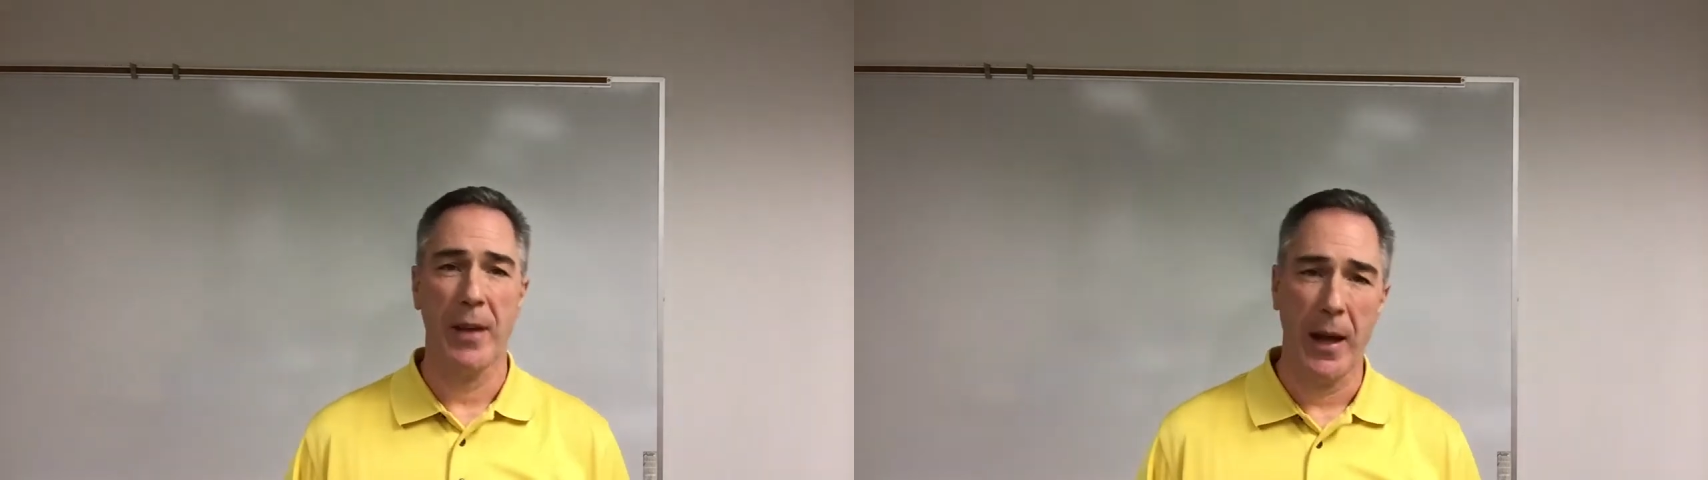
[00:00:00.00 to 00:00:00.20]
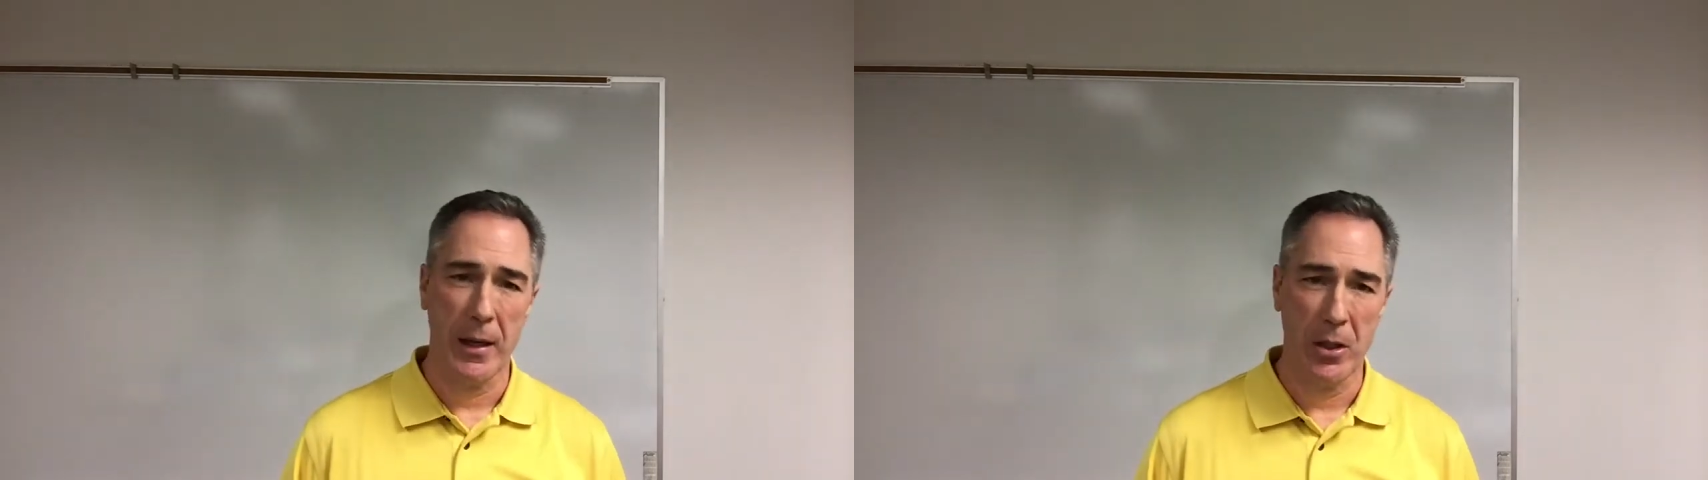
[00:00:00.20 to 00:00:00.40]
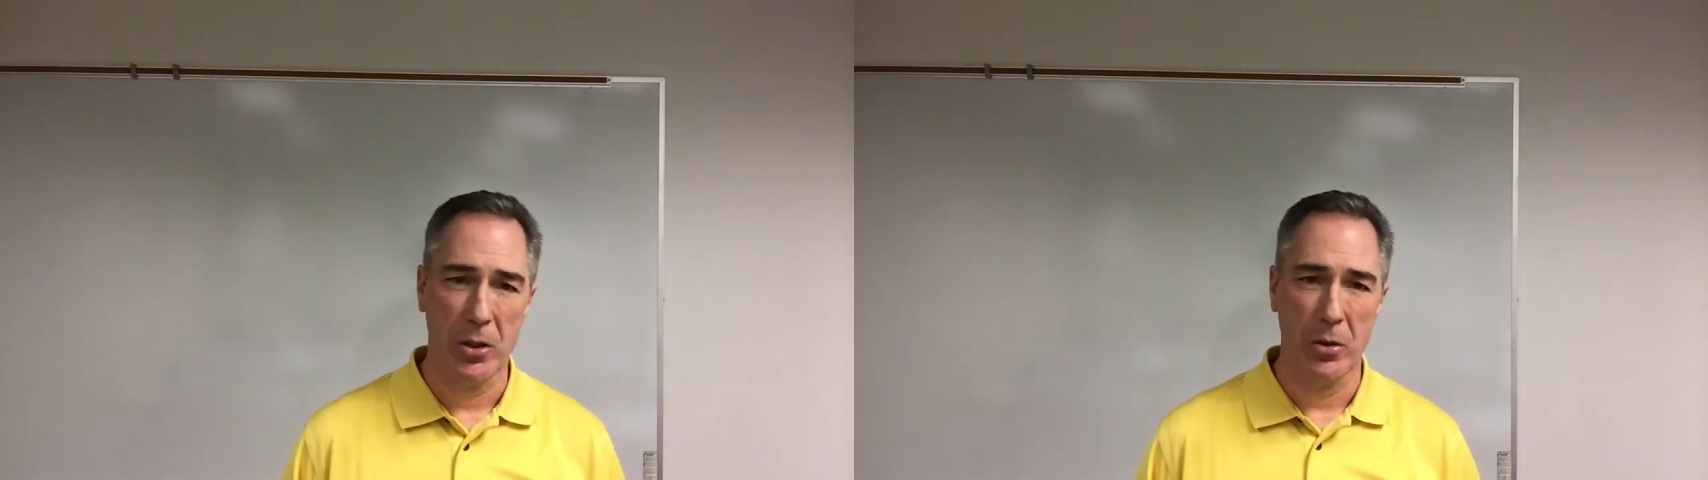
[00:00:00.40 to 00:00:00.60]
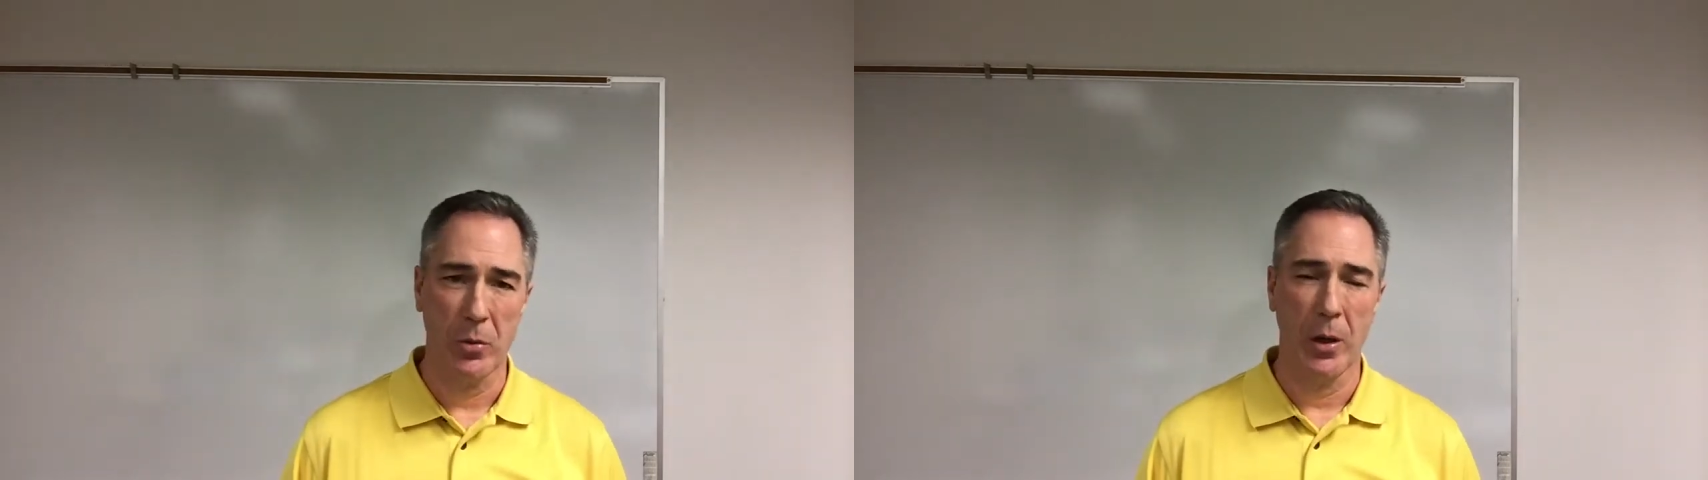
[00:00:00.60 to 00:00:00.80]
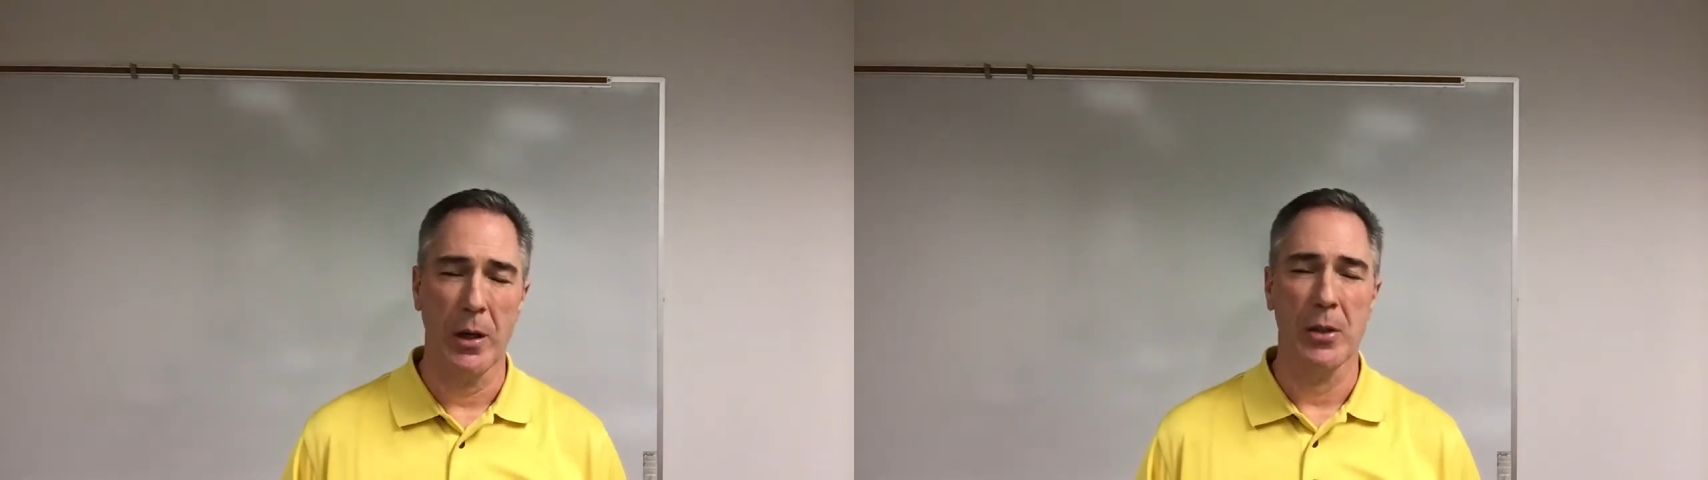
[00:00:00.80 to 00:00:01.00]
that issue
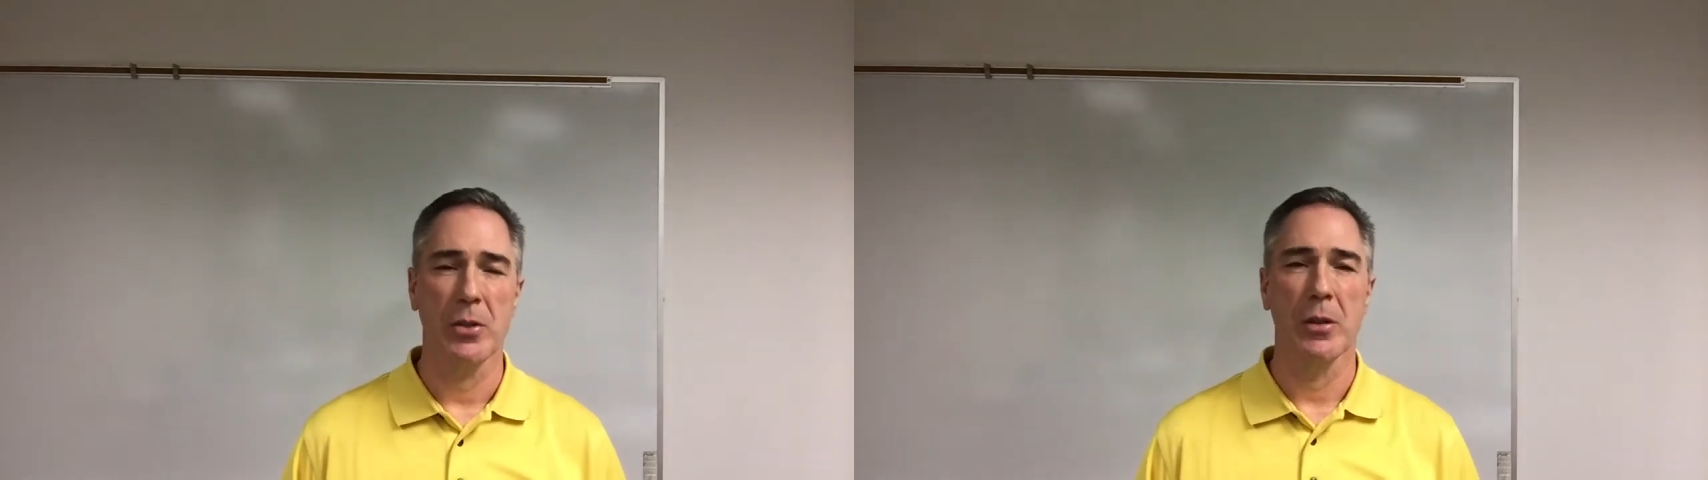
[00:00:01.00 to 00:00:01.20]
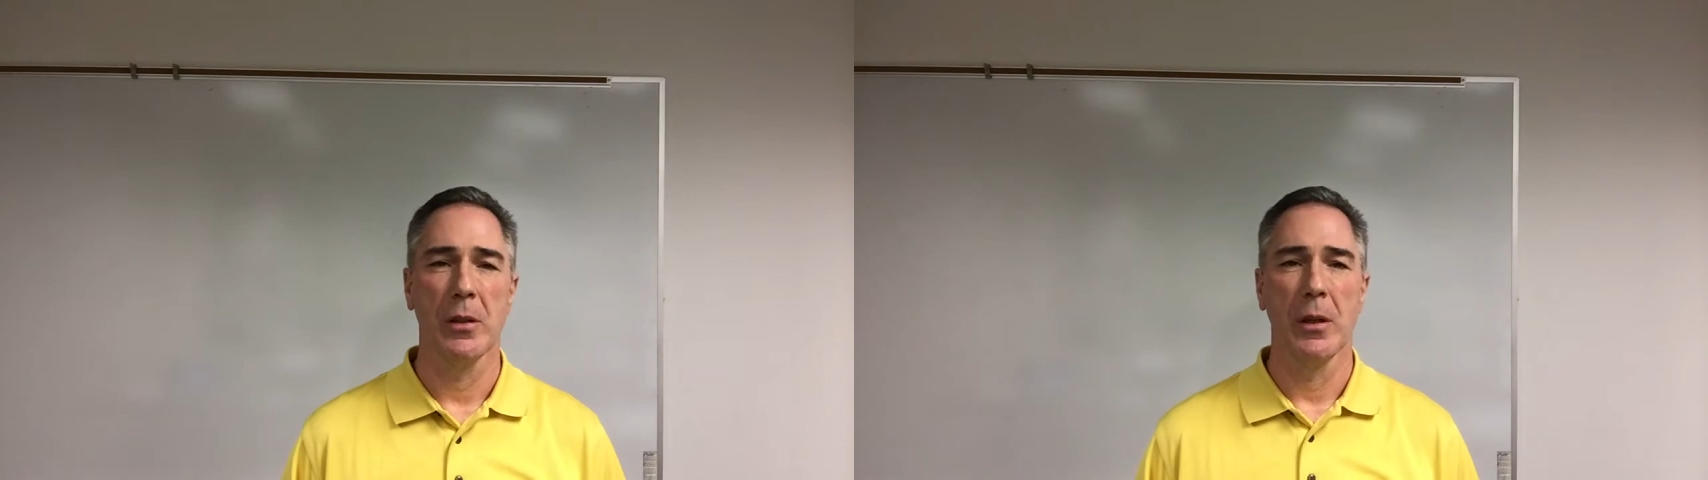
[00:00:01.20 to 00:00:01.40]
was.